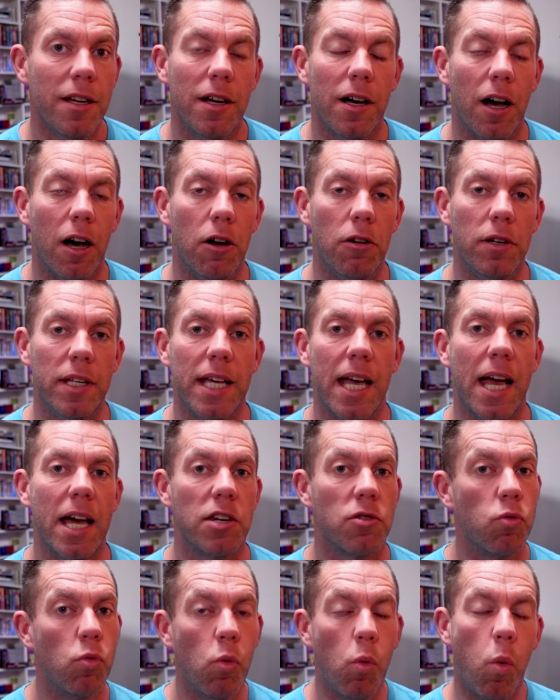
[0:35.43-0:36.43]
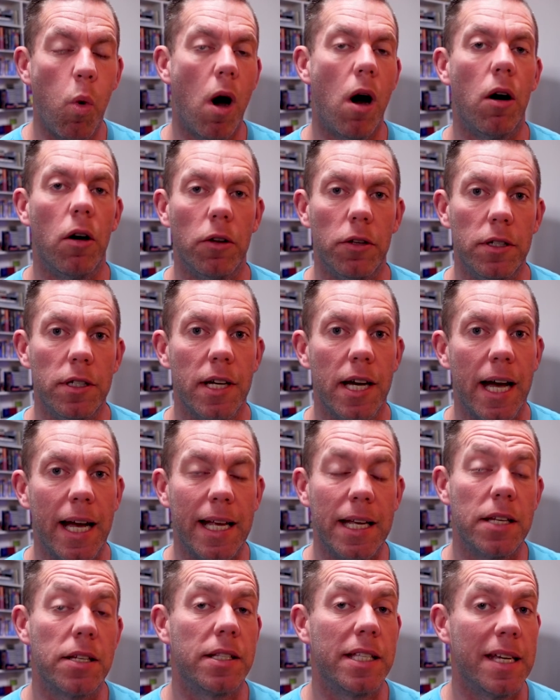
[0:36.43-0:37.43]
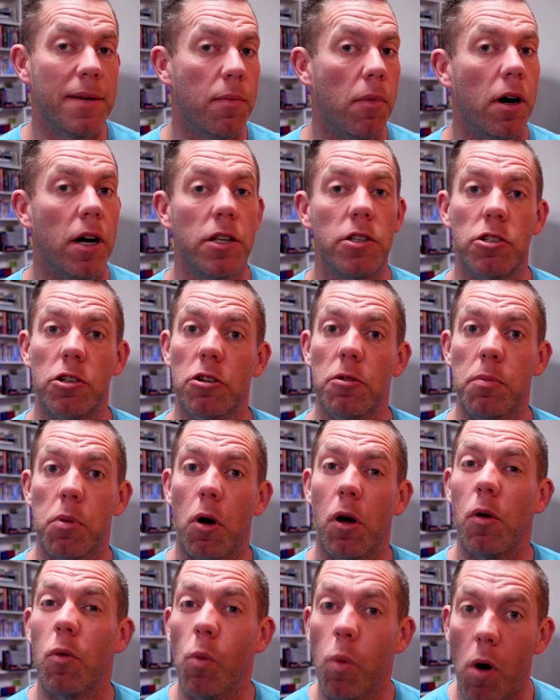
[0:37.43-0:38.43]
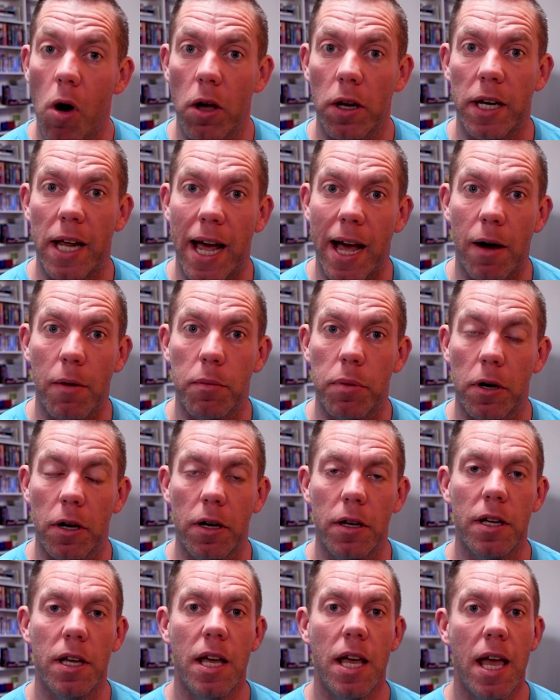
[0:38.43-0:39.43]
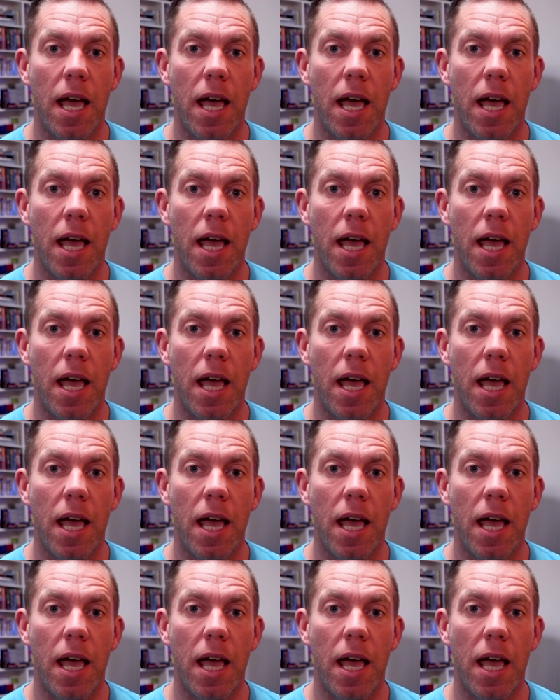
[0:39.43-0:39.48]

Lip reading: only has one HDMI 2.1 output